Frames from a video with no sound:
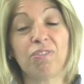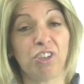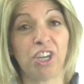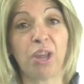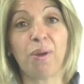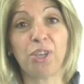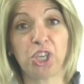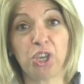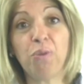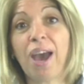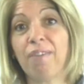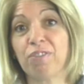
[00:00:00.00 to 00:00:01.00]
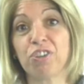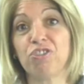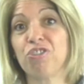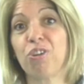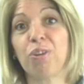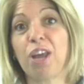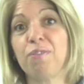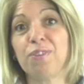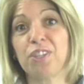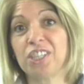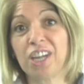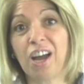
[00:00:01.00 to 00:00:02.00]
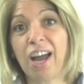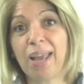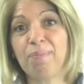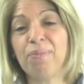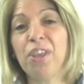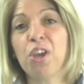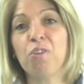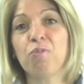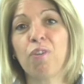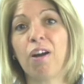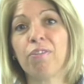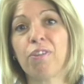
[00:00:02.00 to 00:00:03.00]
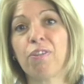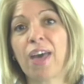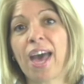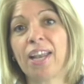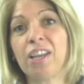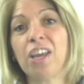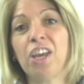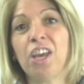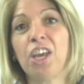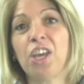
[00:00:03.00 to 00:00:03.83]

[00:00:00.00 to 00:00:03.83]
you have control over the time rather than